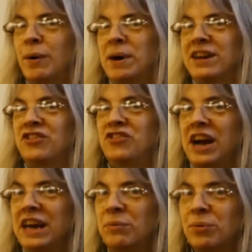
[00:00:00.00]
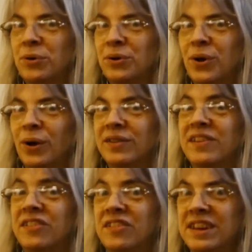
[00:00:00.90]
about a giant bird called
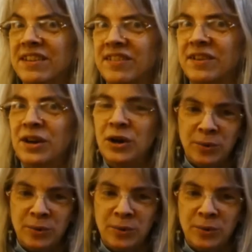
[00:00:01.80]
the Ziz,